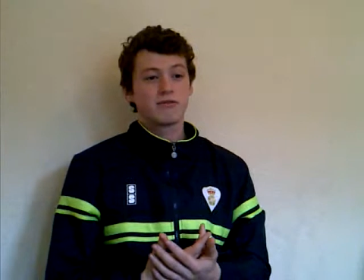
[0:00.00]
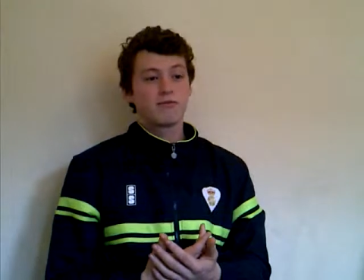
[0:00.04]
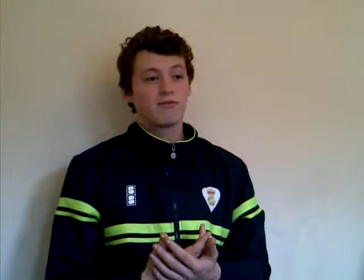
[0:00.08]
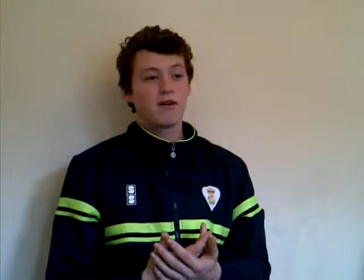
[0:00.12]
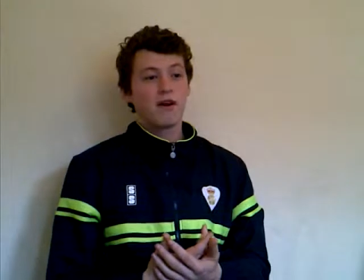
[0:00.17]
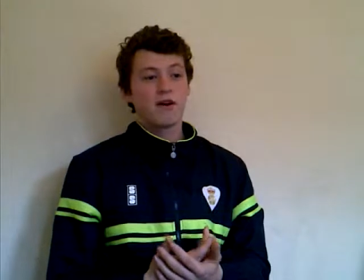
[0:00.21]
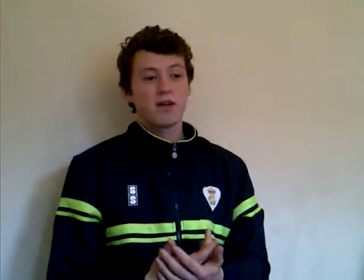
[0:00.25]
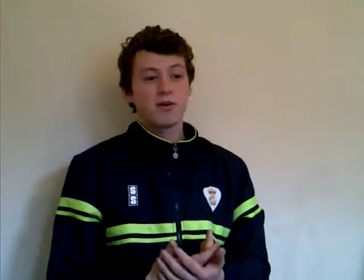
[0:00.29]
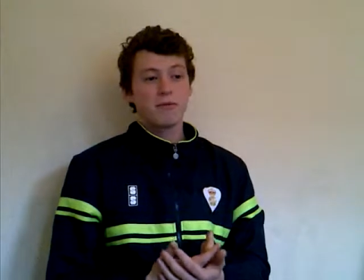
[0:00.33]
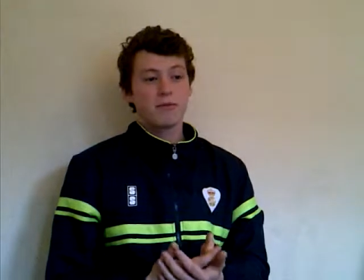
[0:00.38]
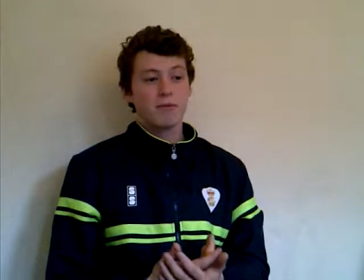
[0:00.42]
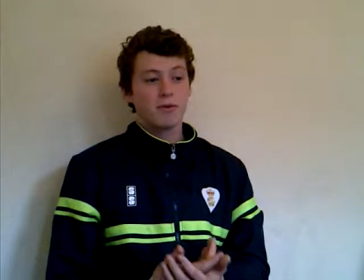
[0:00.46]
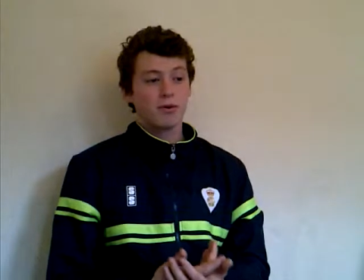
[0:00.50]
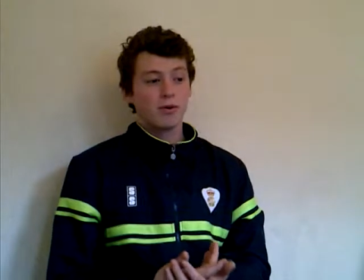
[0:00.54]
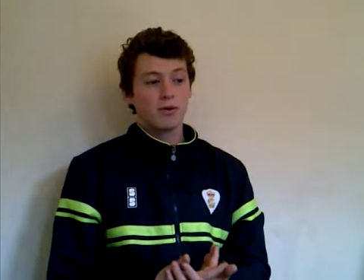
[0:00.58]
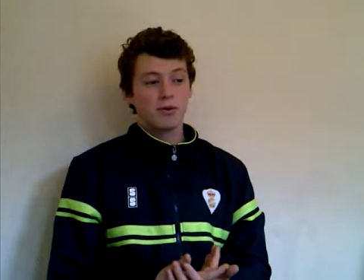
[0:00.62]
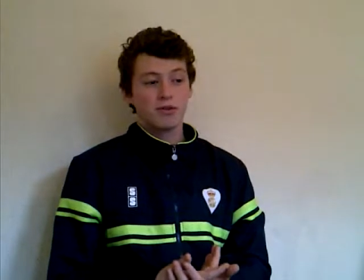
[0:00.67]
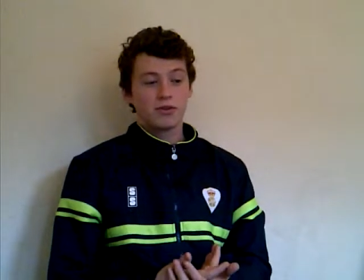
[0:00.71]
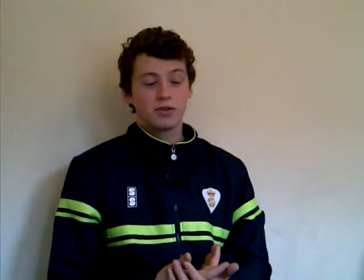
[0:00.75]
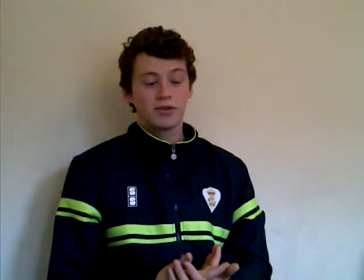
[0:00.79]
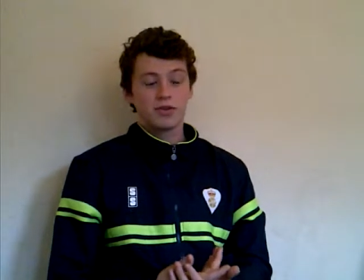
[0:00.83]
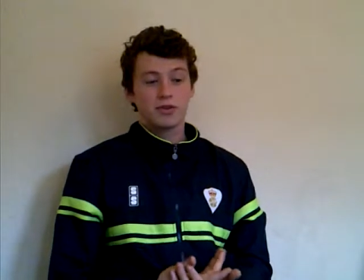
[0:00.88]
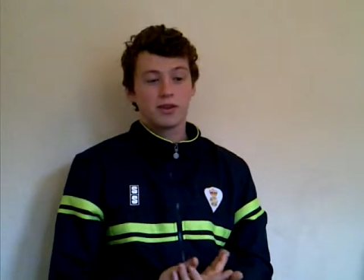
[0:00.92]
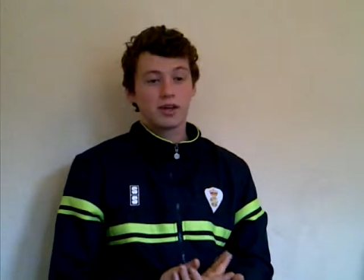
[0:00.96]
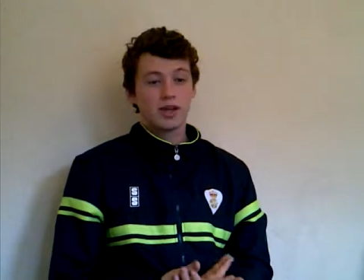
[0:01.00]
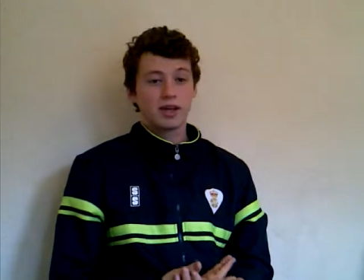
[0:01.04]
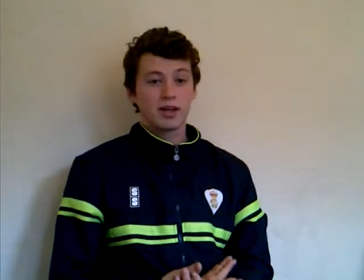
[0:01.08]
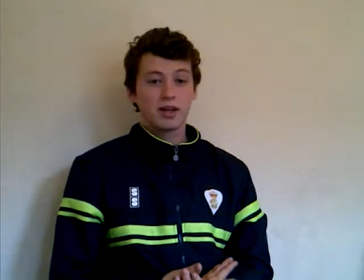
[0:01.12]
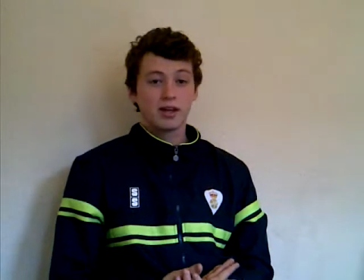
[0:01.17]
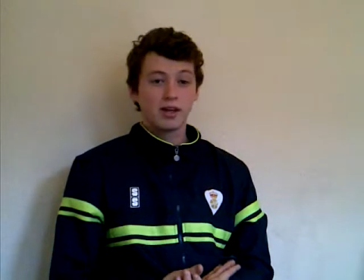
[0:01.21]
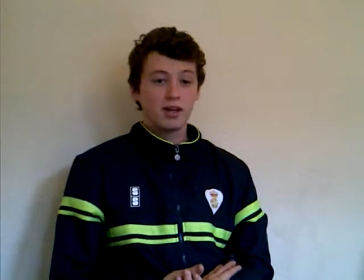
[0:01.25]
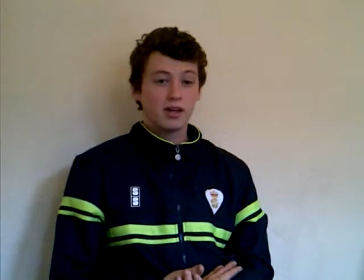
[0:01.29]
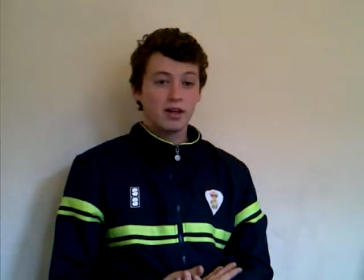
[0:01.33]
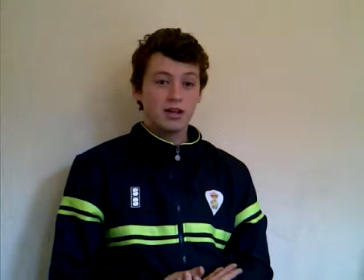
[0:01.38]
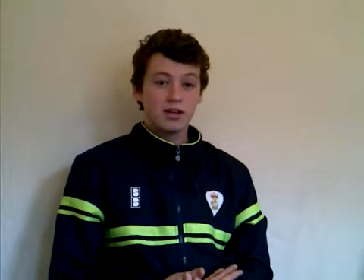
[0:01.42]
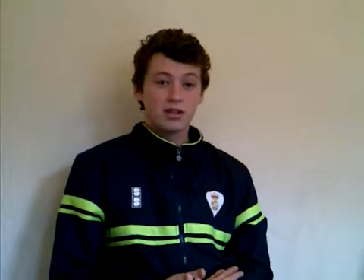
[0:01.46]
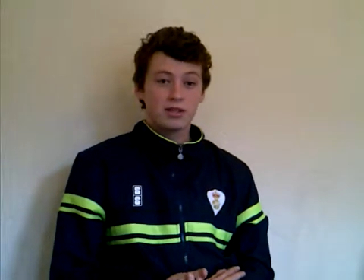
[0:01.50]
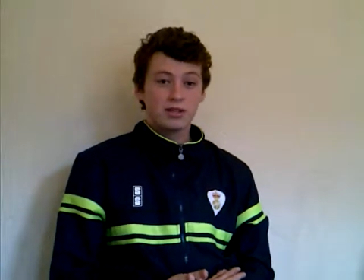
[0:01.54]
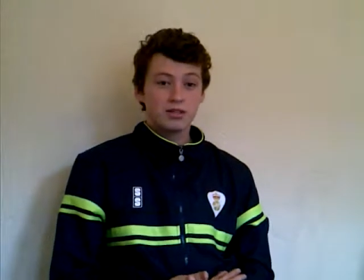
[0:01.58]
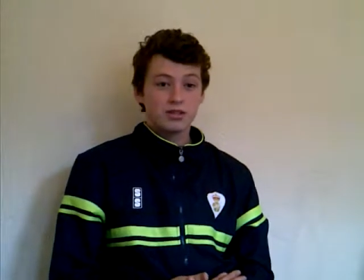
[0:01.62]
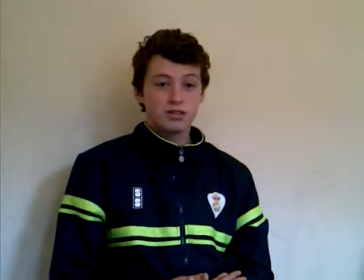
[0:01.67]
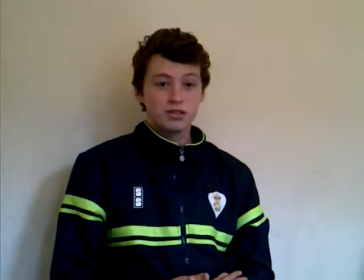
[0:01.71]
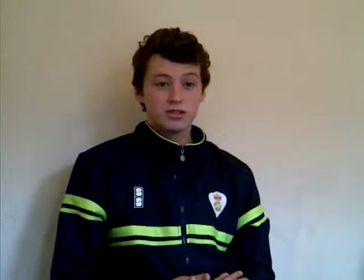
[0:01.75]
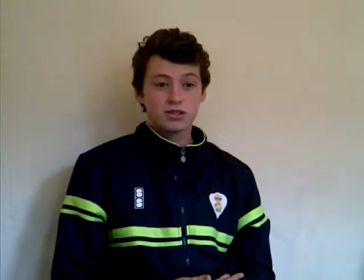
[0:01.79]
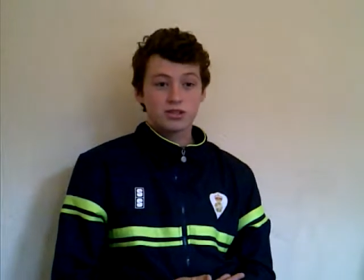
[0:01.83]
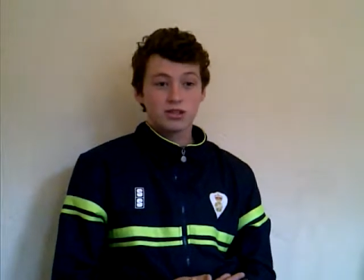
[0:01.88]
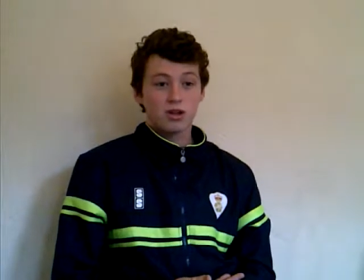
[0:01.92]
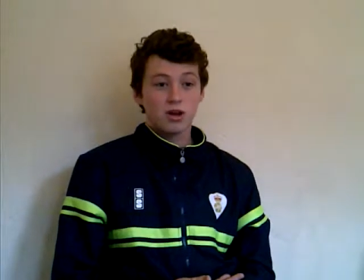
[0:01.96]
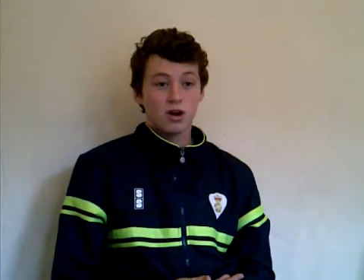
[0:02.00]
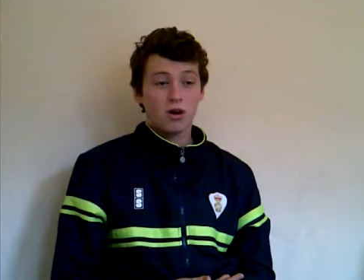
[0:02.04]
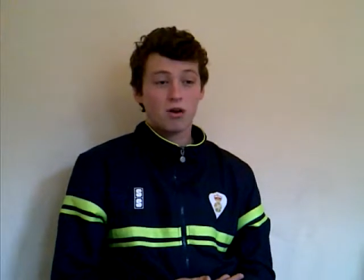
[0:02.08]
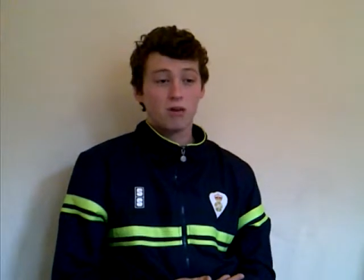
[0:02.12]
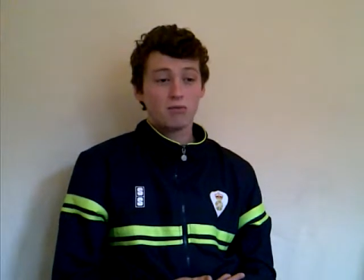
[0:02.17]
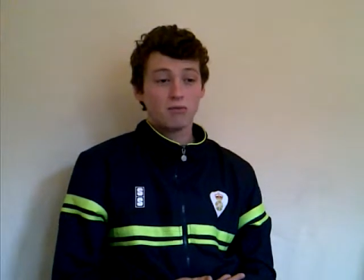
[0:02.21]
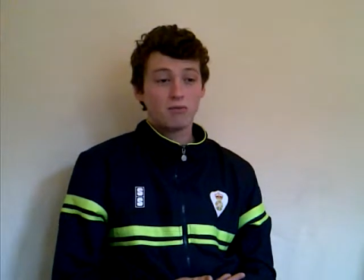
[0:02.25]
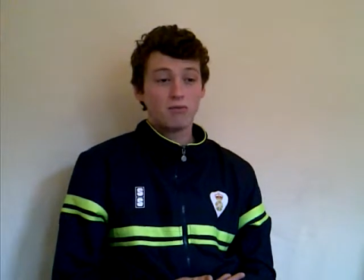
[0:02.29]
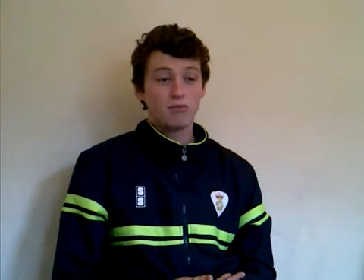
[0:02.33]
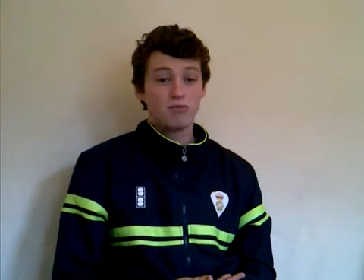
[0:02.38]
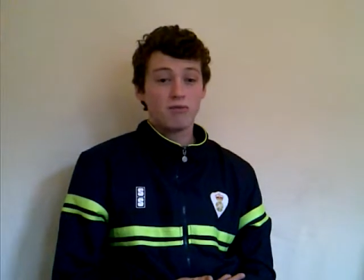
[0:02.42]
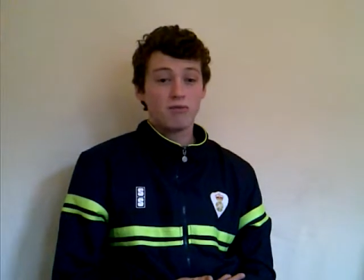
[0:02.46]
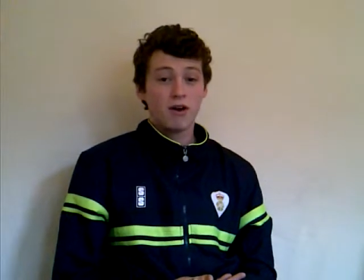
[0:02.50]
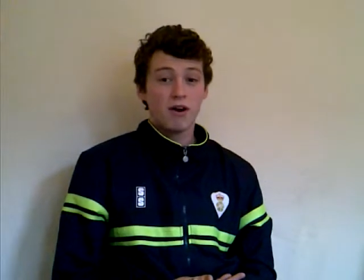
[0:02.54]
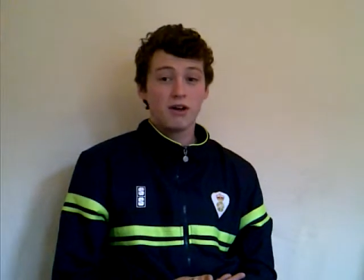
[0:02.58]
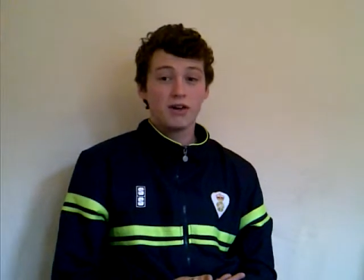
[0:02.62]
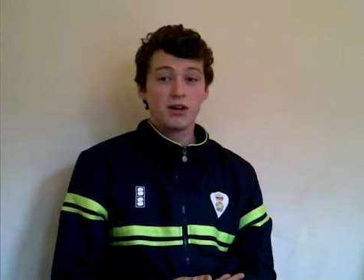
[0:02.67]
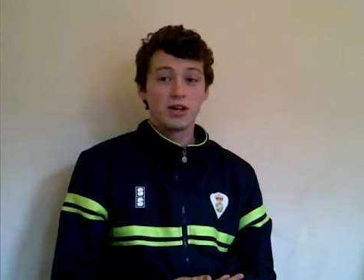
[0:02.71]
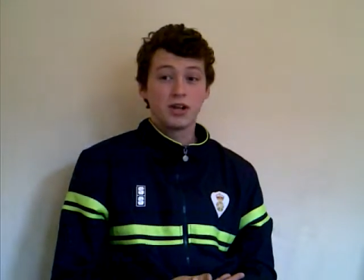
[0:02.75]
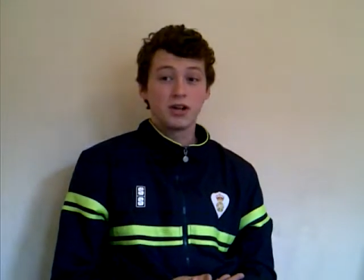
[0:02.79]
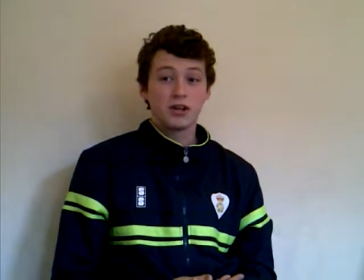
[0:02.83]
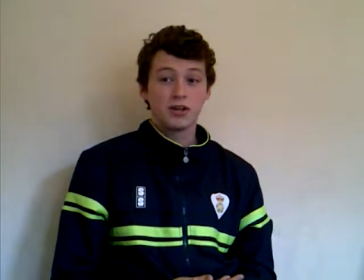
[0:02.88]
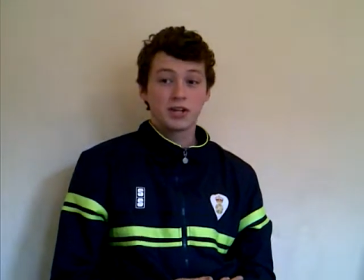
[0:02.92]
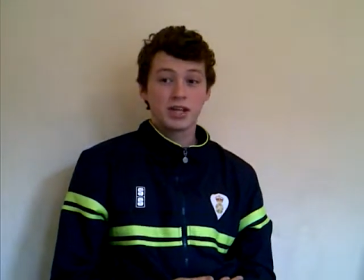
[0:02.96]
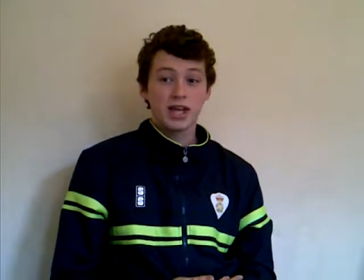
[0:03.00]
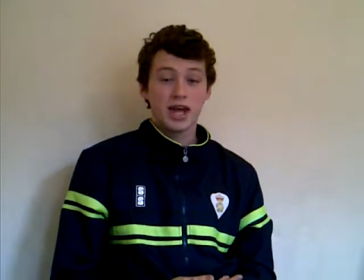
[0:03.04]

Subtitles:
very important that they start very early,